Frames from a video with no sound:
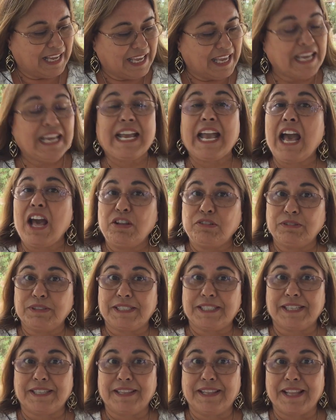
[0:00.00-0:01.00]
He
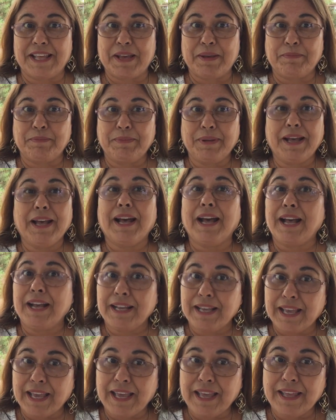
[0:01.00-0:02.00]
counted them
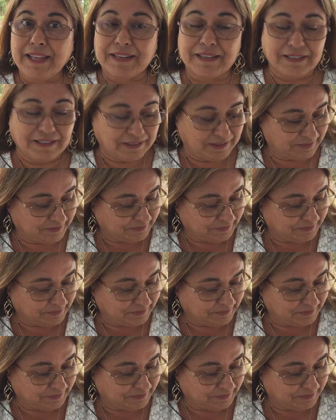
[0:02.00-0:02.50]
again.